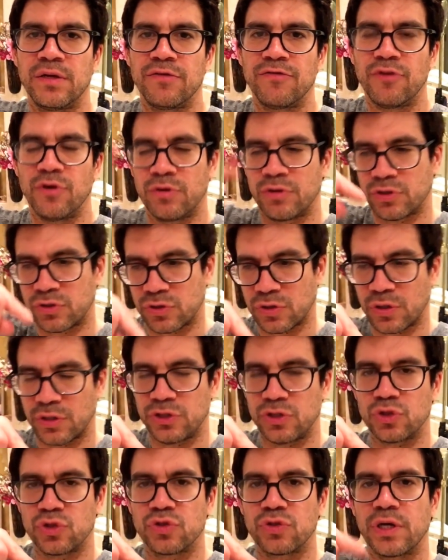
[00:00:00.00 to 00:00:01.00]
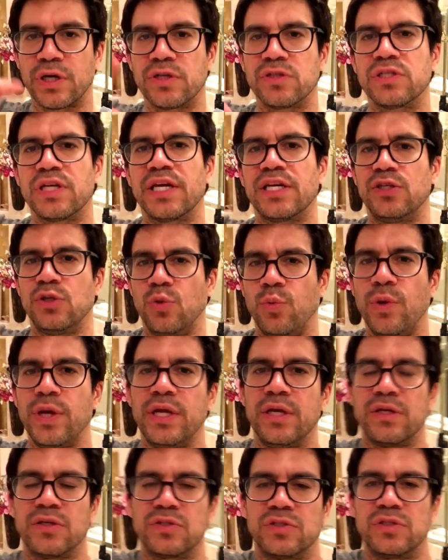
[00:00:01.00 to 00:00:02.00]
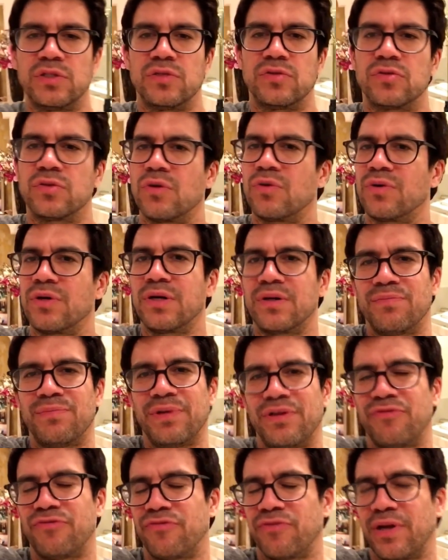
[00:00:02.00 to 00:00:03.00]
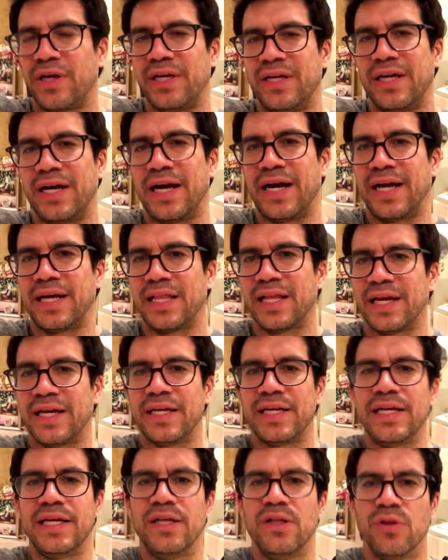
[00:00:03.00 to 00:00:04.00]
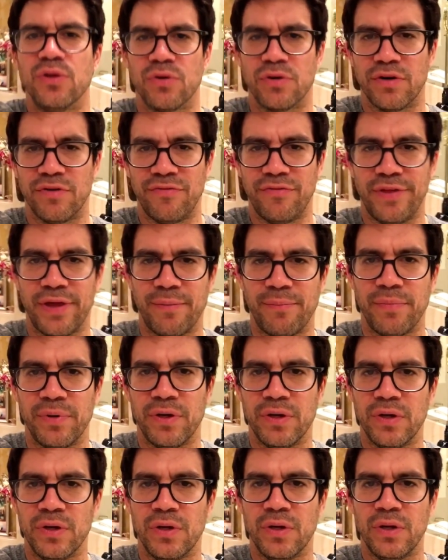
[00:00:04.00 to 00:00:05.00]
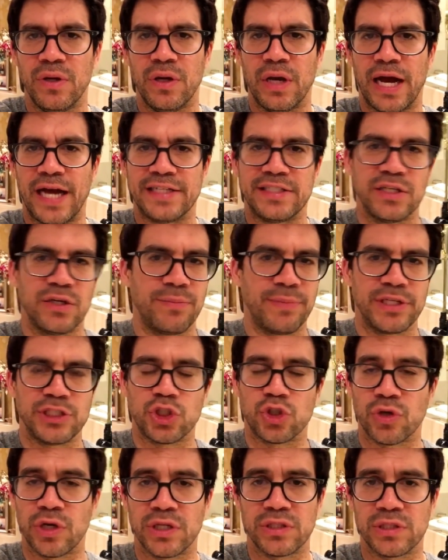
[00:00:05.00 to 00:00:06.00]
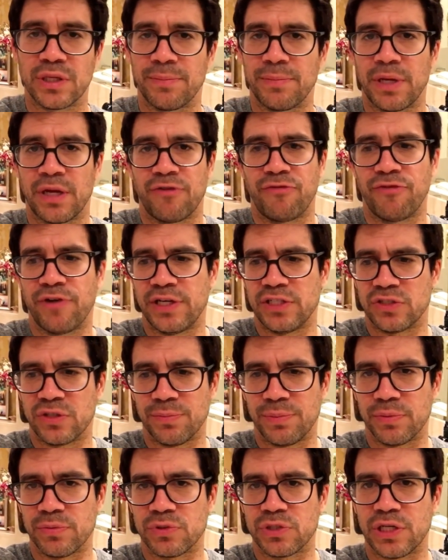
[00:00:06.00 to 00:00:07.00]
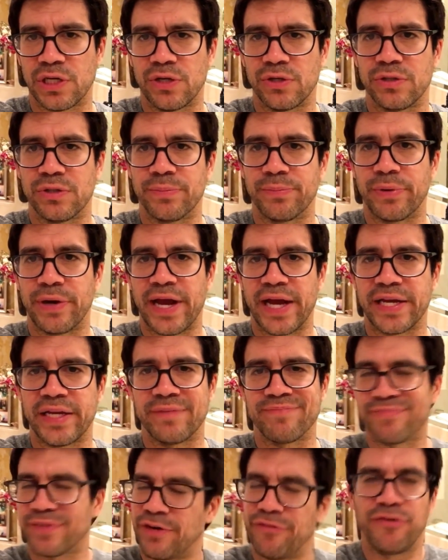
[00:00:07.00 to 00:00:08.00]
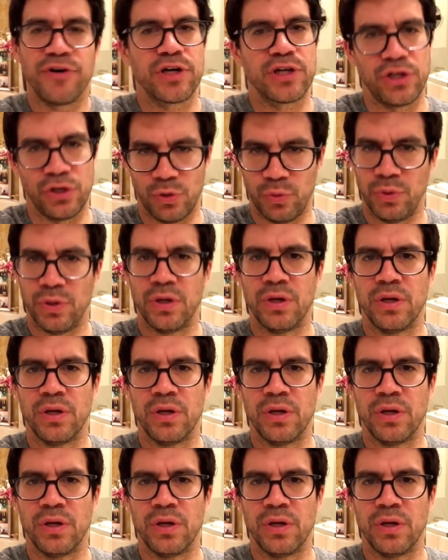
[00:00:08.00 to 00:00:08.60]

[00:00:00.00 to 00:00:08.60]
Focus on your strengths and your weaknesses. Don't be afraid to highlight either of them. I tell my strengths, I'm not afraid. Some people say, oh, you're bragging. Fuck you.